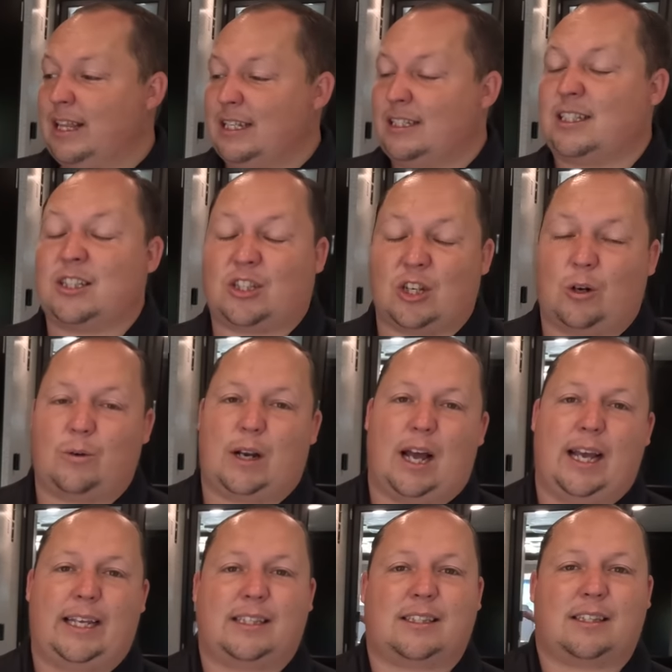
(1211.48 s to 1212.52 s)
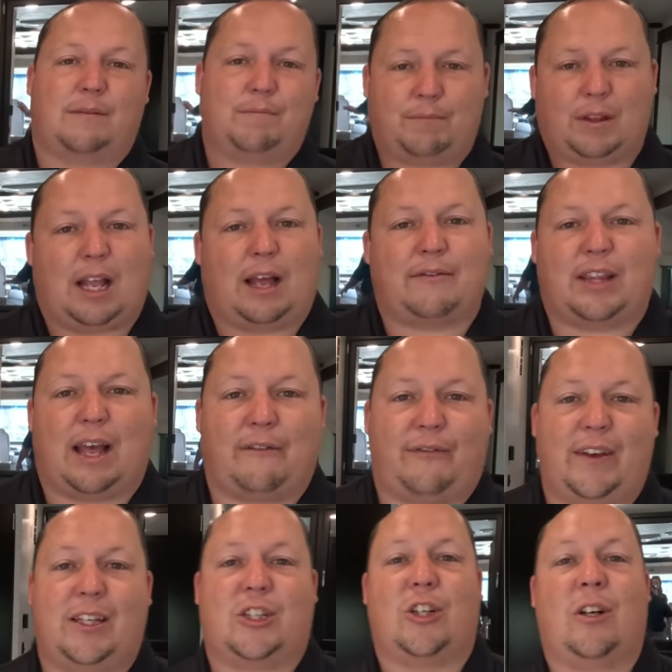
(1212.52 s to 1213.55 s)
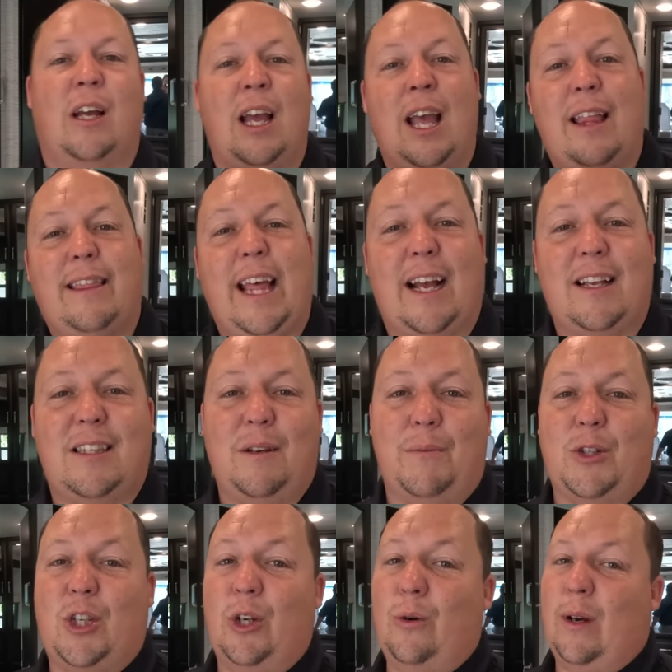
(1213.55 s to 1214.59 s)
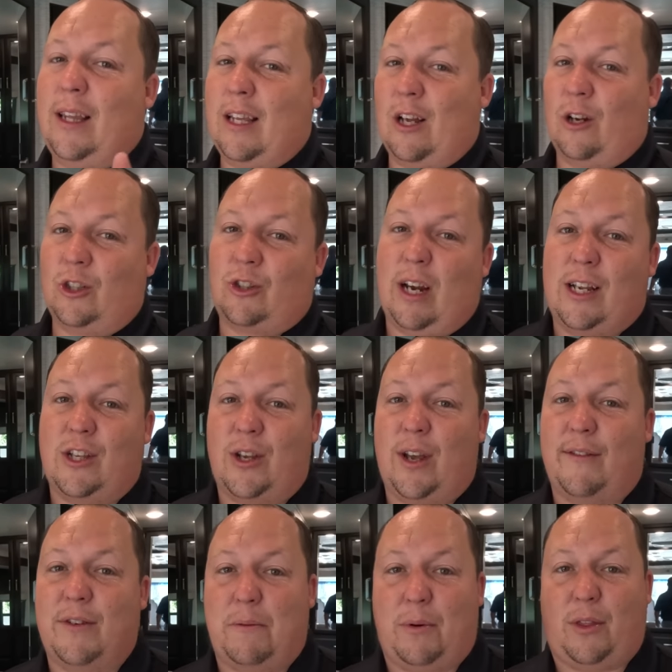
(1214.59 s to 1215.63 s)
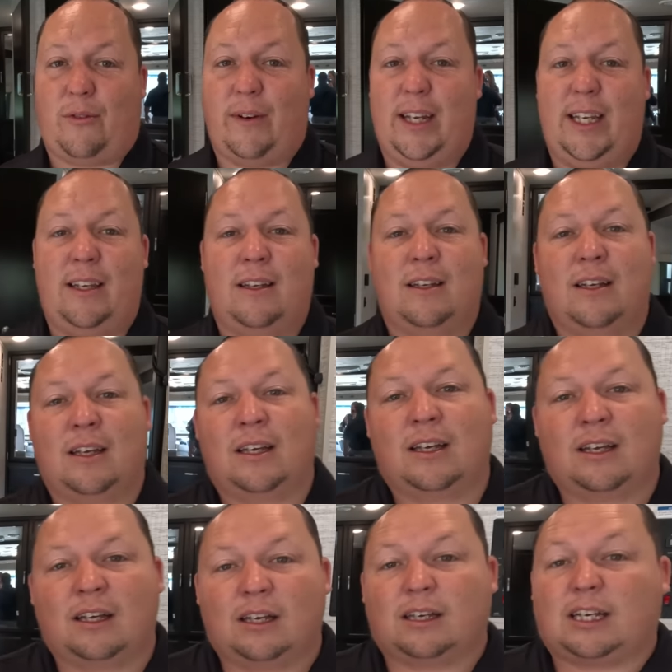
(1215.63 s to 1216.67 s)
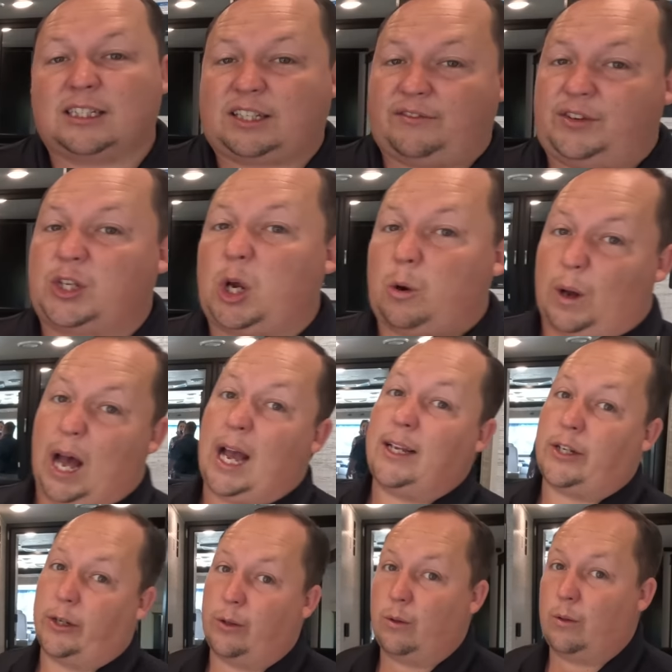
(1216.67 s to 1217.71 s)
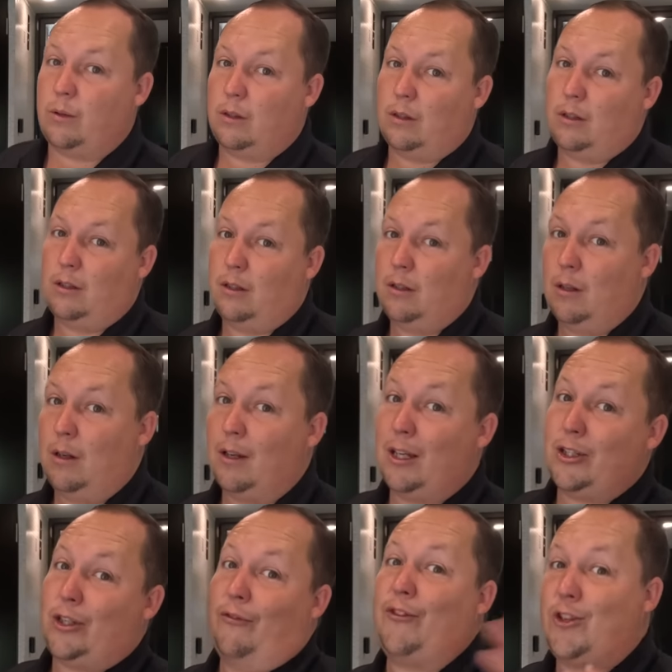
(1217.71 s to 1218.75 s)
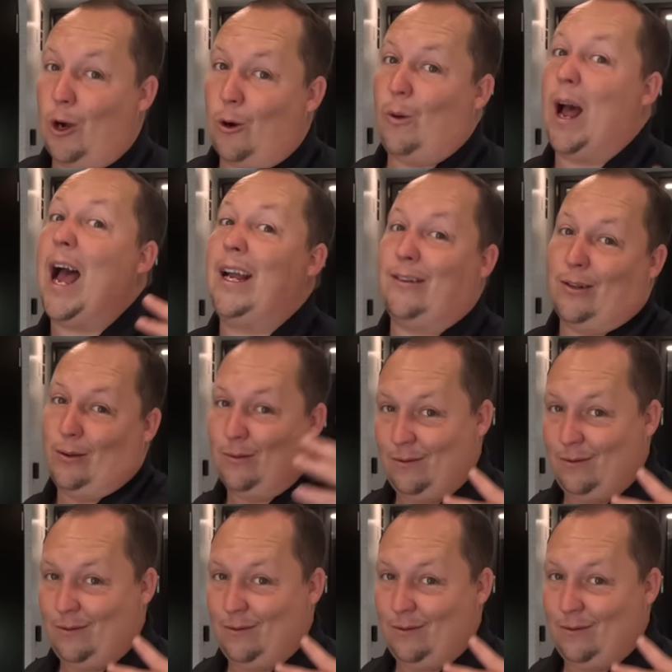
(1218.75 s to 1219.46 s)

This is so nice. Loving that feature. That's number two. And then, Andrea, do you have a number three? I do. Because if you don't, I do. I do. Because if you don't, I do.